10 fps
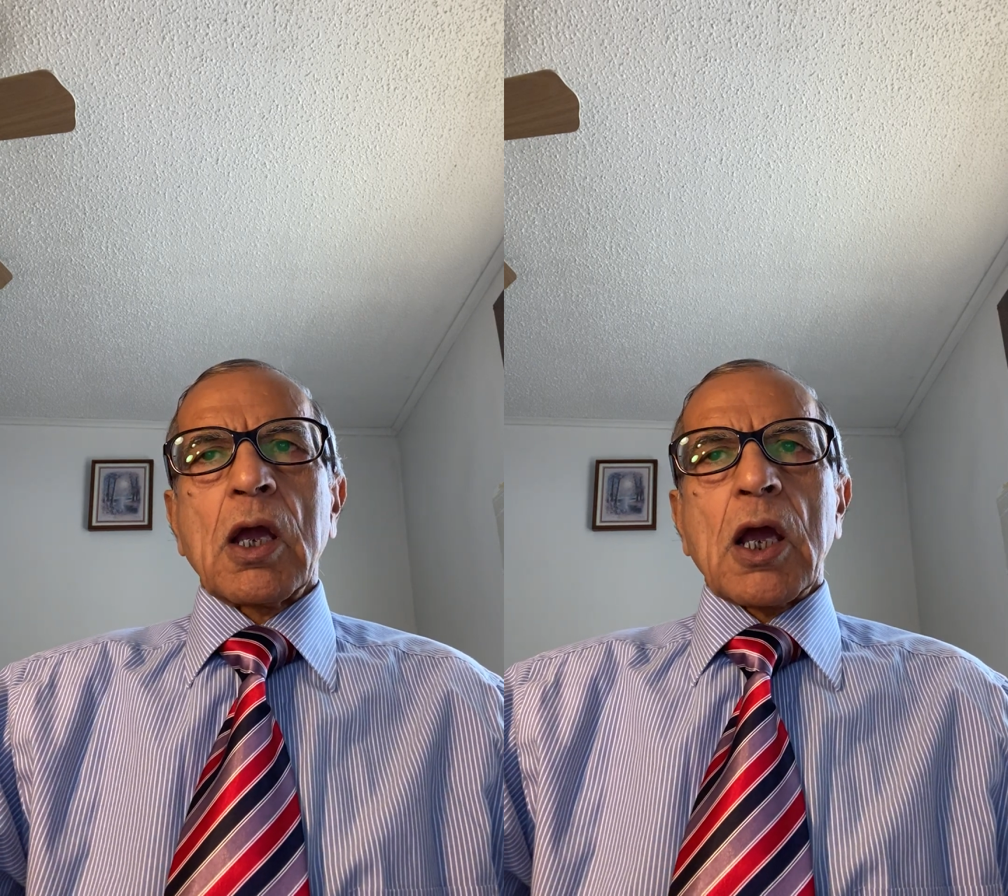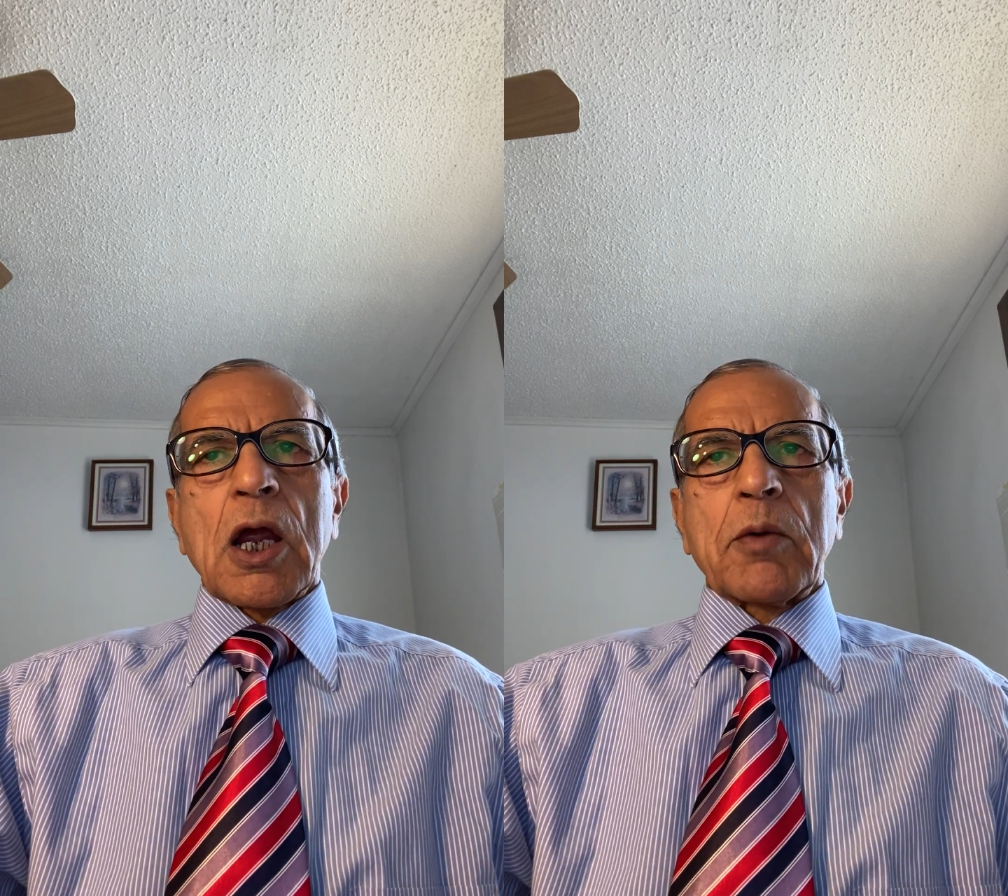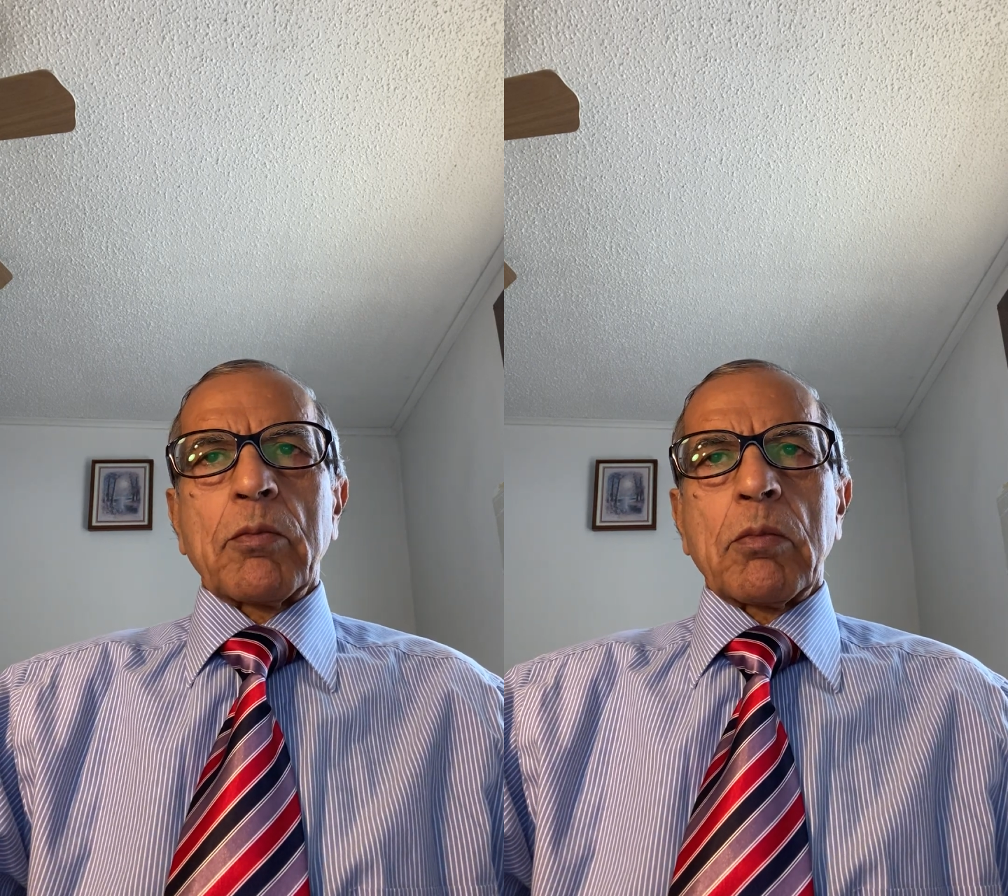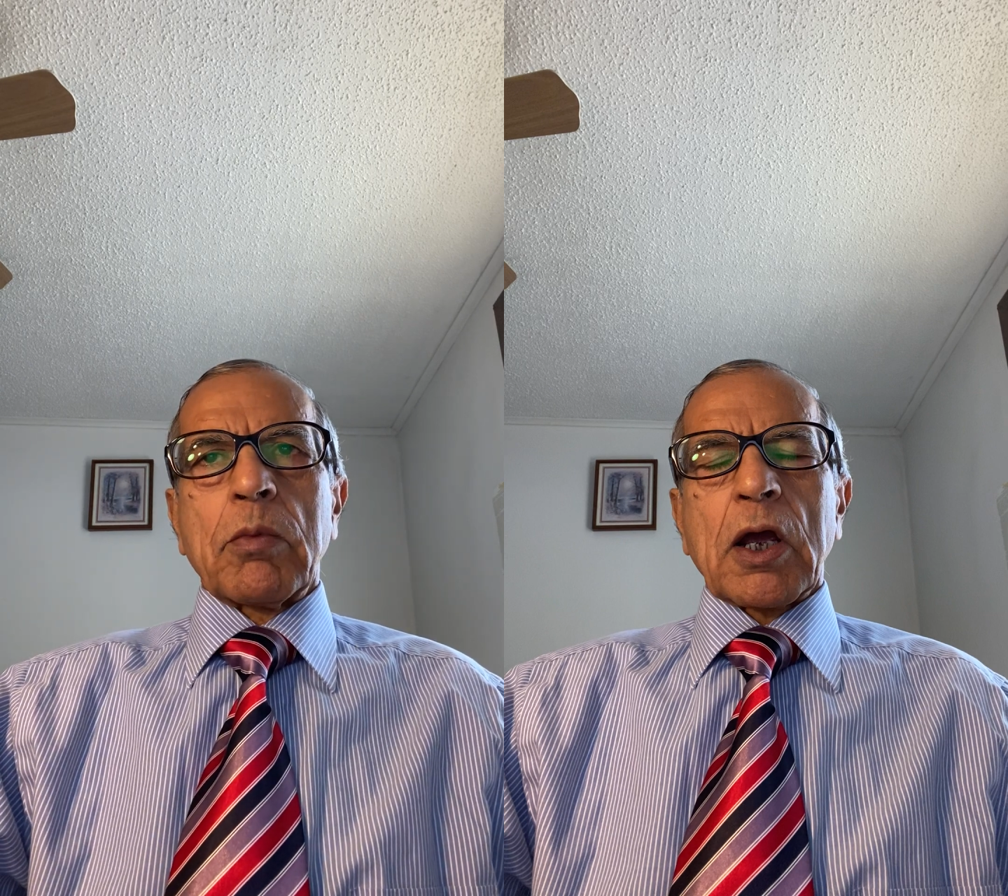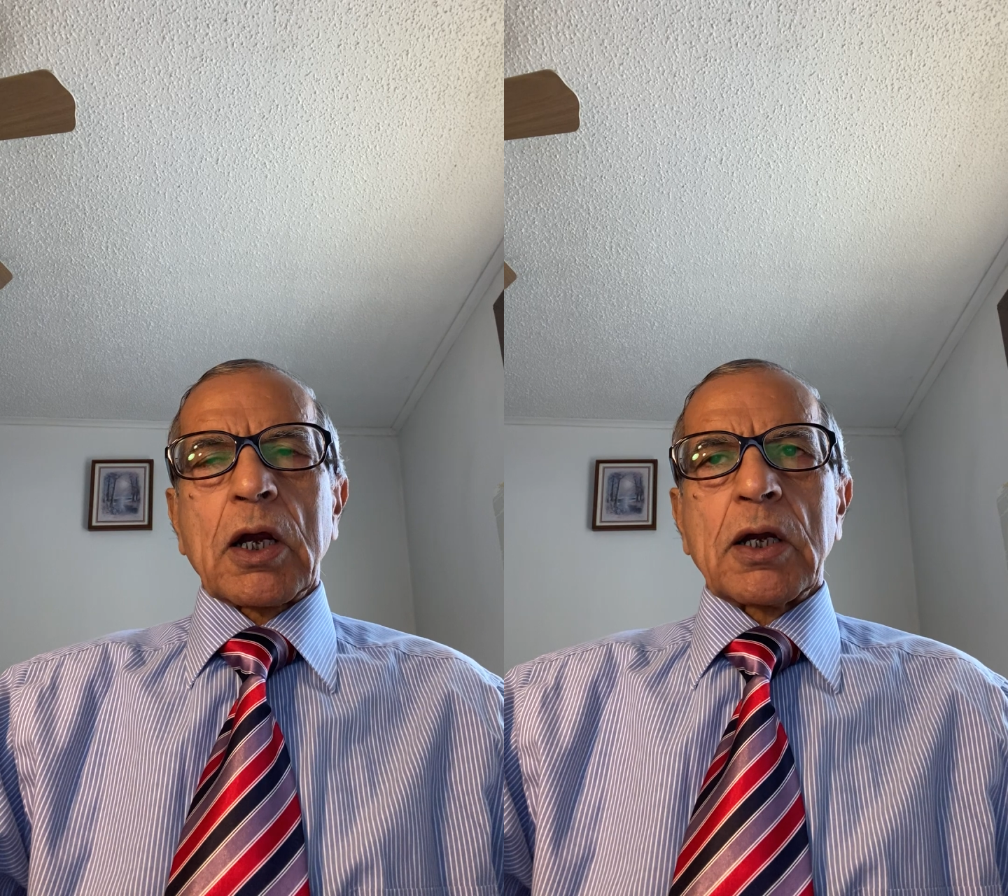and
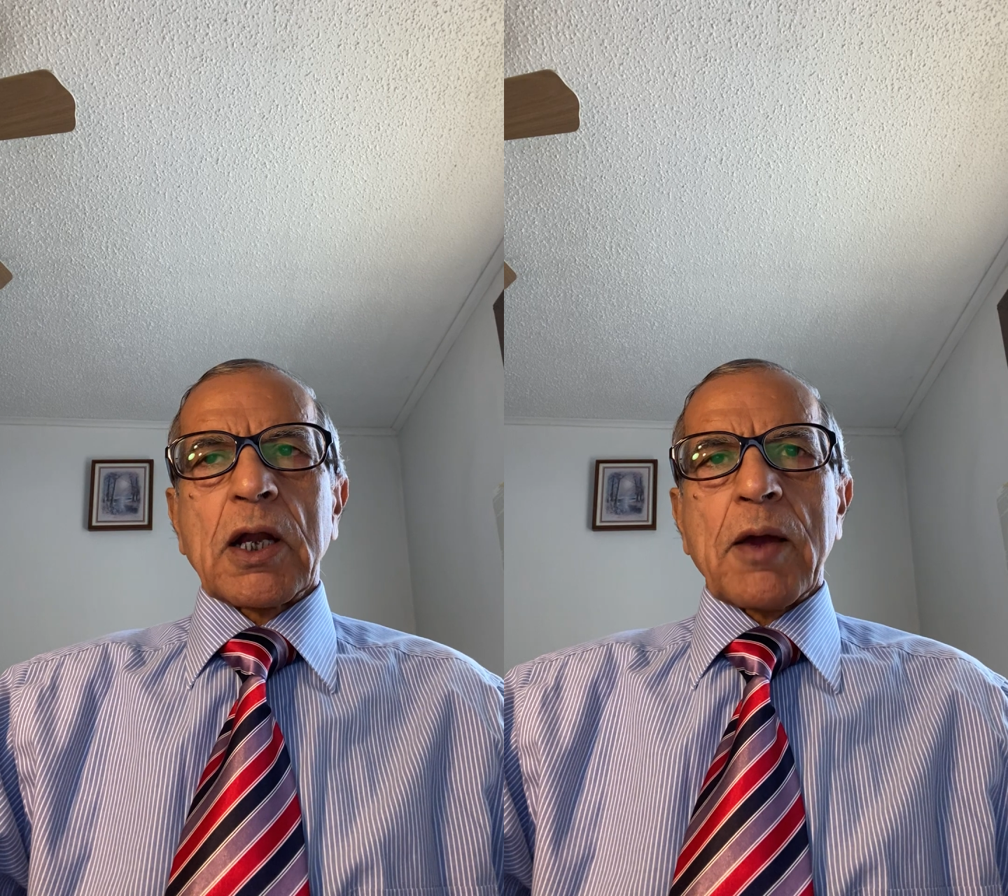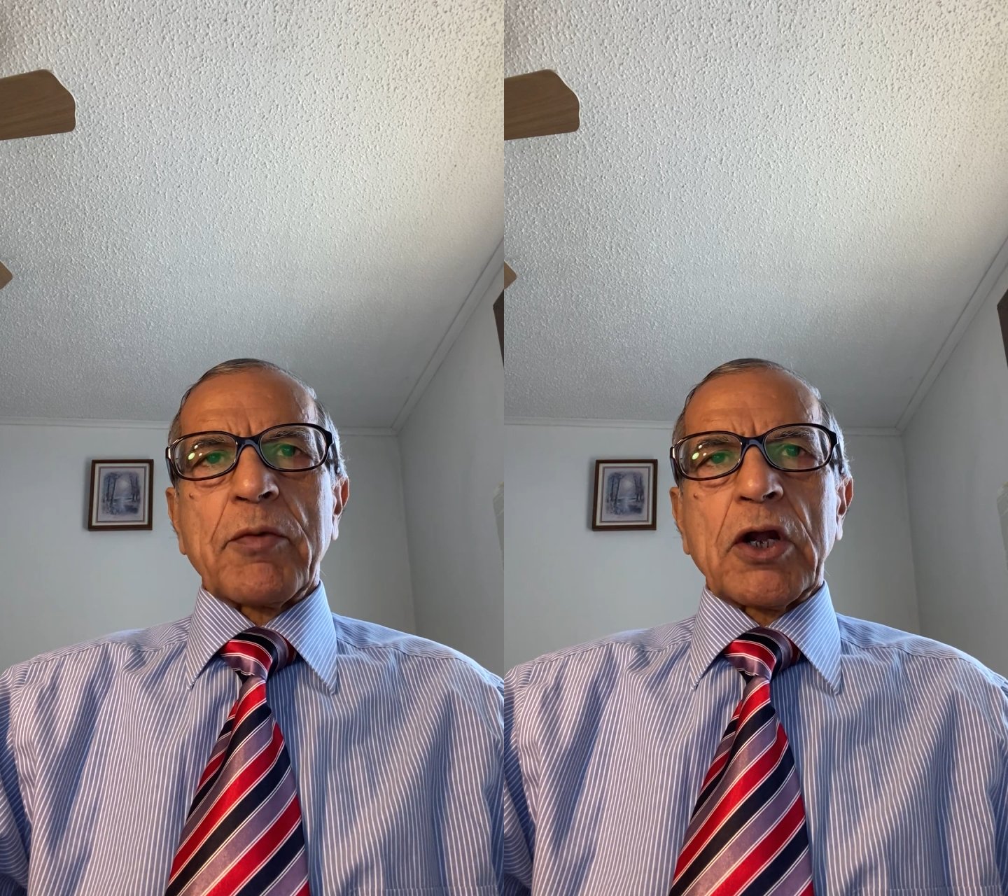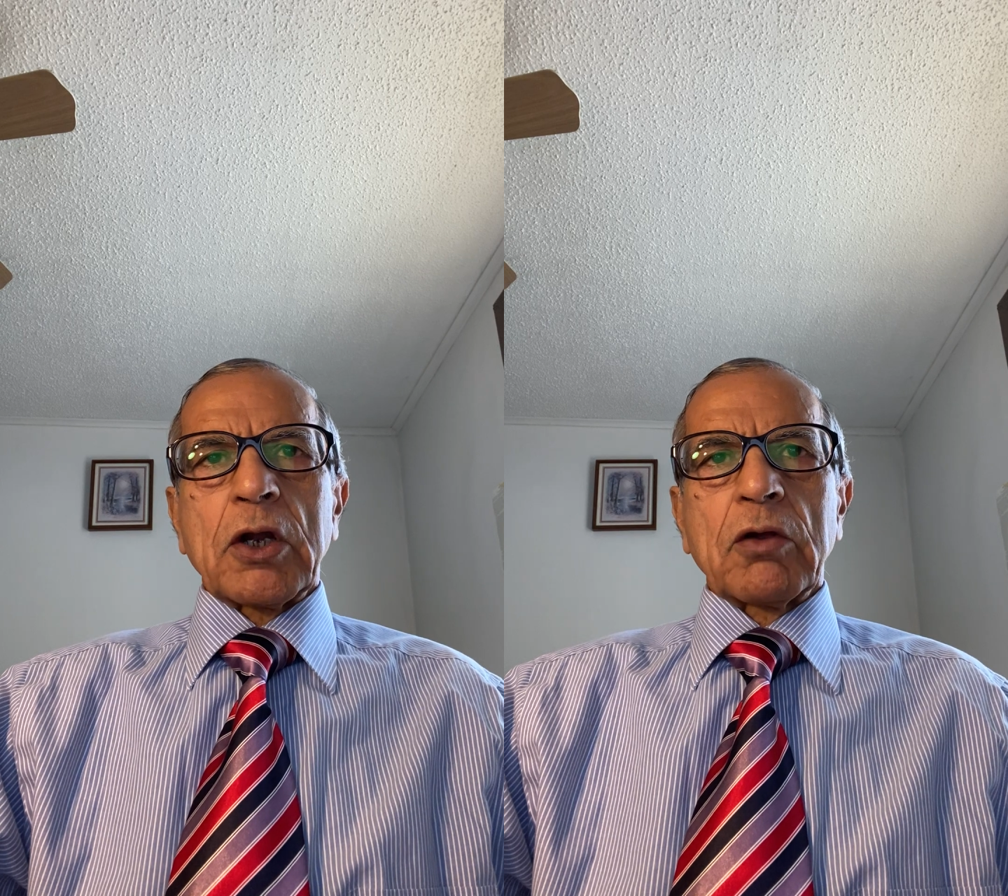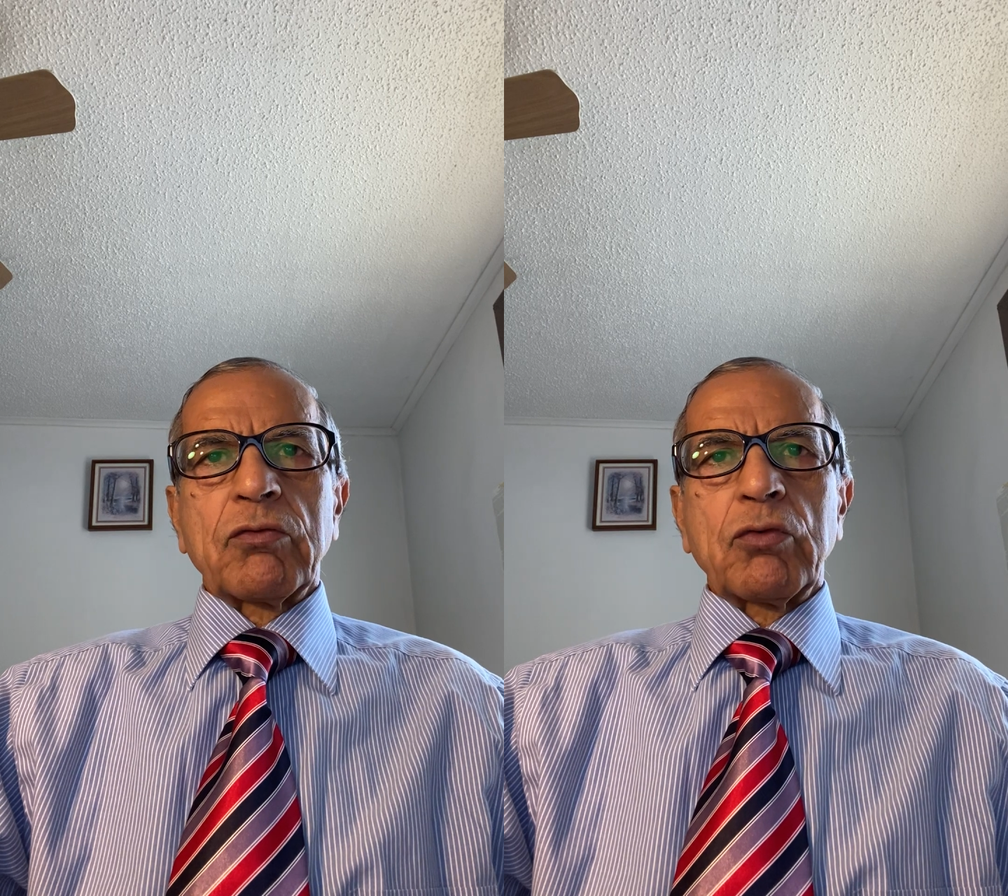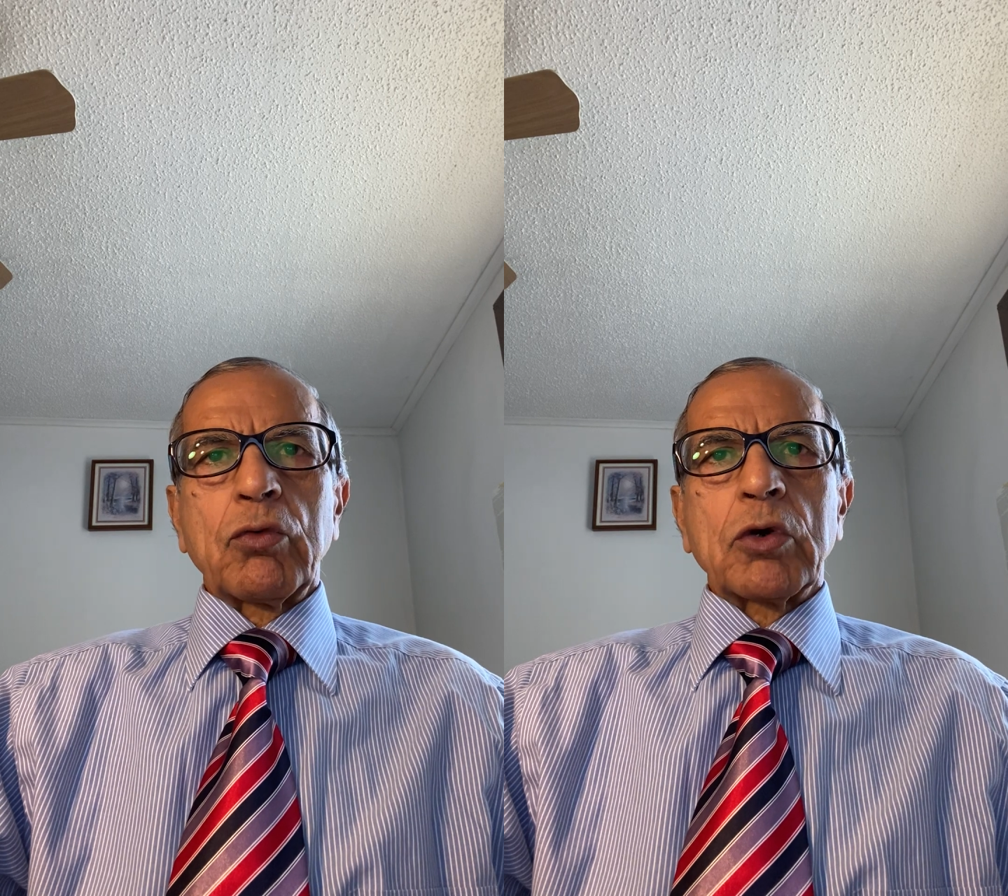by contaminating
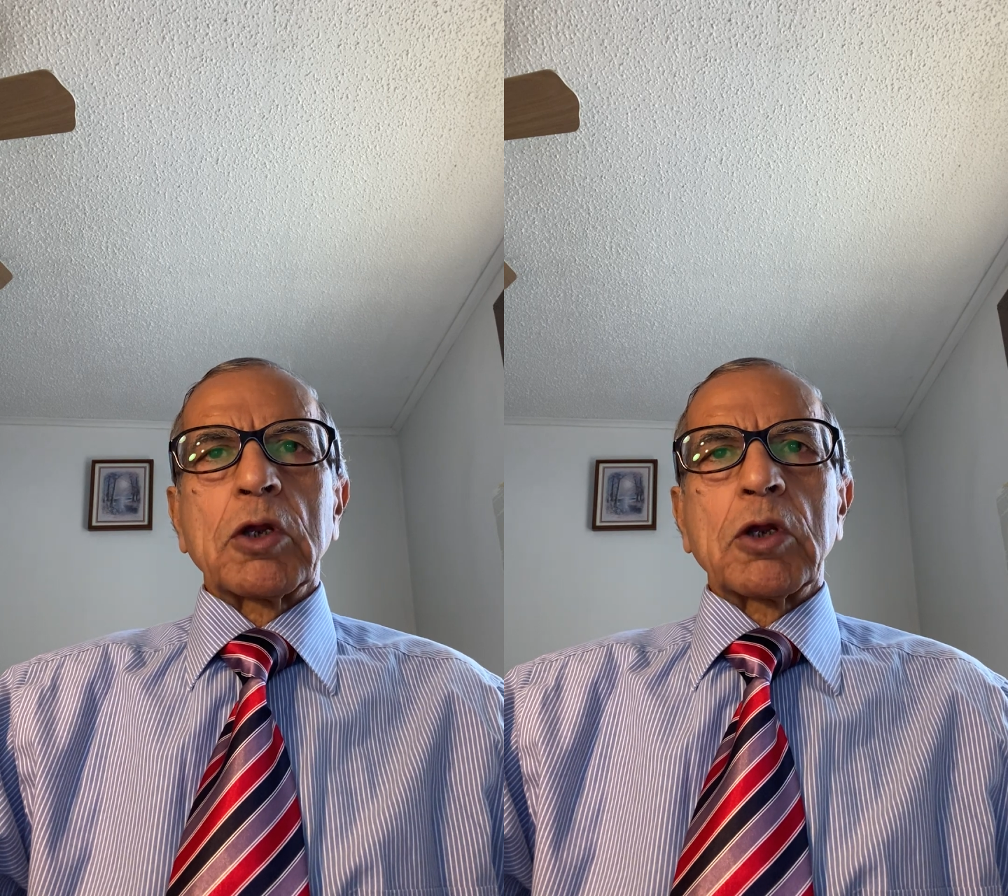food,